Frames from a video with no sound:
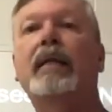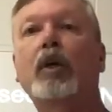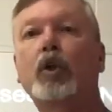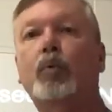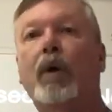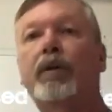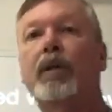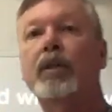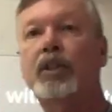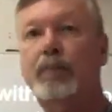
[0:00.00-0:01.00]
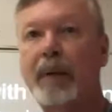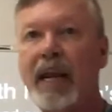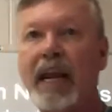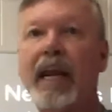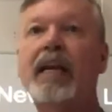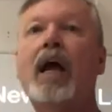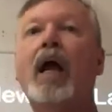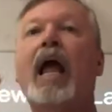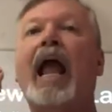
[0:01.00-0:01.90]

deals with speed